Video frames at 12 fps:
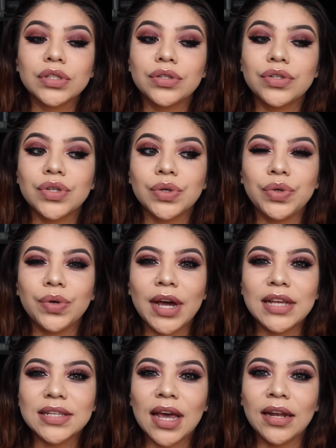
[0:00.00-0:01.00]
So you
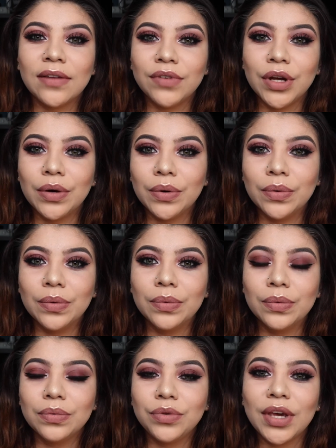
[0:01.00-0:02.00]
guys kind of know,
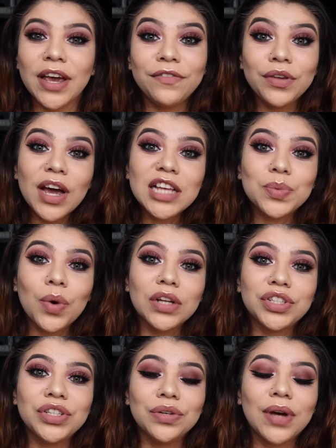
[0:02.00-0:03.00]
if you guys
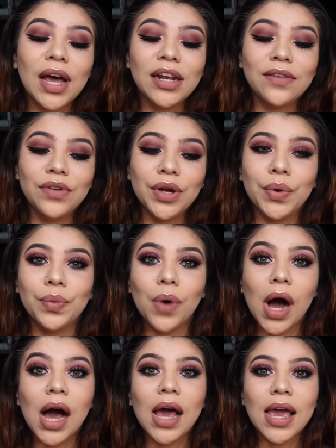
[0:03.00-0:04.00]
watch it, you'll kind of know
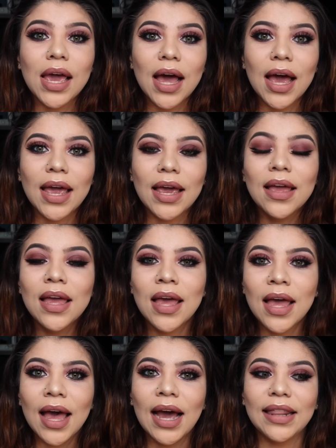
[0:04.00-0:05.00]
why I
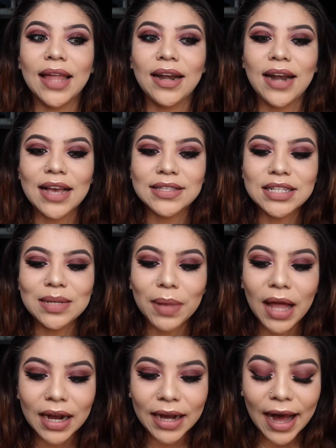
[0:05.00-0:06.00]
had that nasty
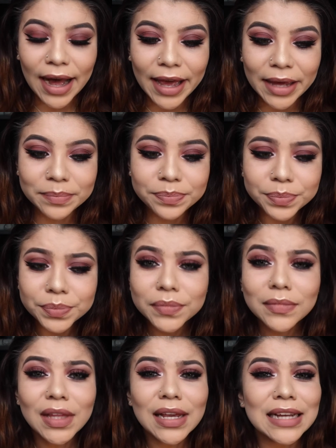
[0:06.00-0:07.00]
black eye.
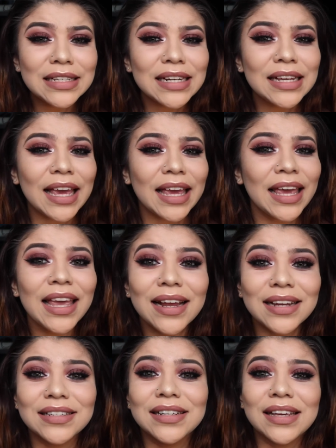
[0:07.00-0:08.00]
I didn't get hit,
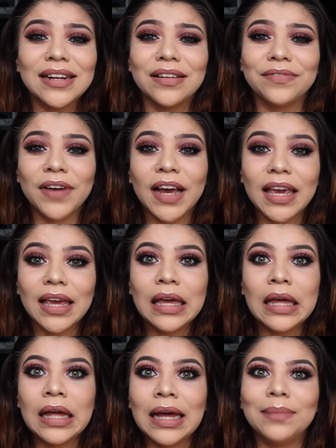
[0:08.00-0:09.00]
I didn't get in a fight,
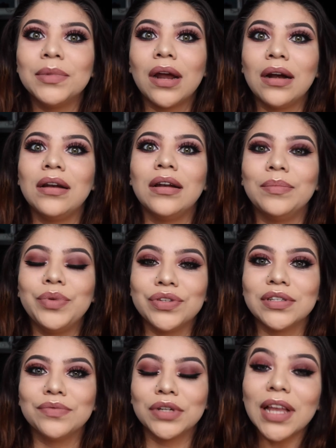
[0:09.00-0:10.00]
I'm not in an
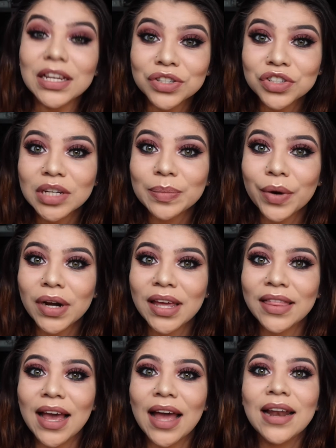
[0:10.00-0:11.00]
abusive relationship or any of
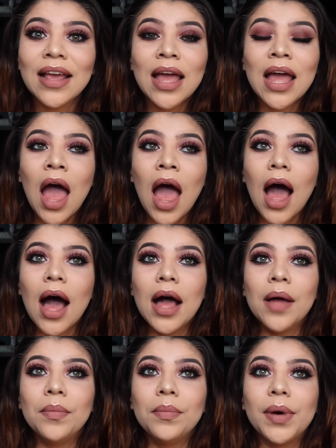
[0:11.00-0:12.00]
that,
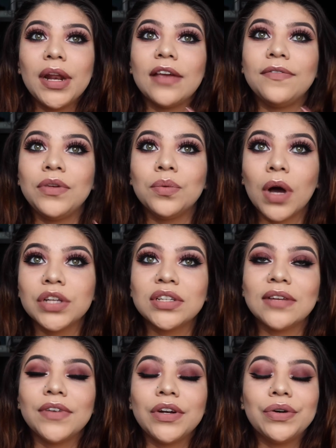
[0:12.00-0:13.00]
but if you watch
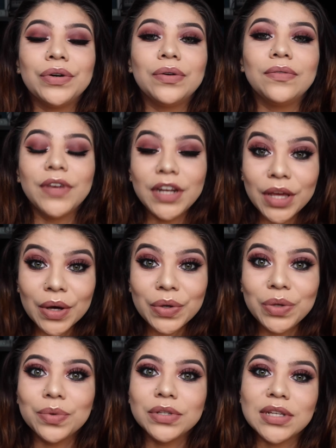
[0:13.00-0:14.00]
that video,
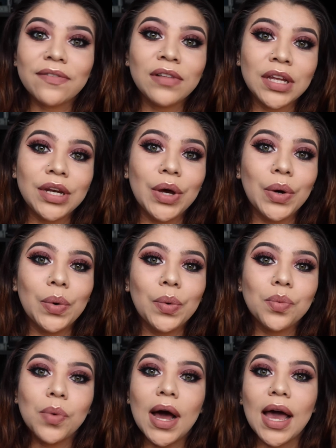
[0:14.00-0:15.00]
you will definitely know
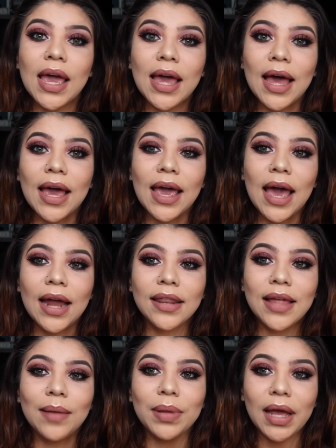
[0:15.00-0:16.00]
why I had
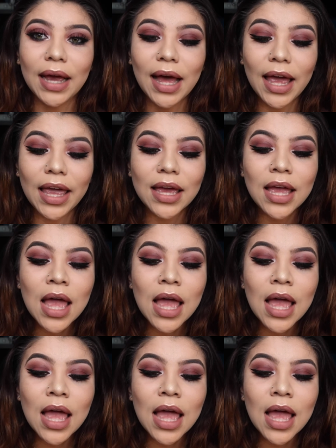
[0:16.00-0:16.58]
that black eye.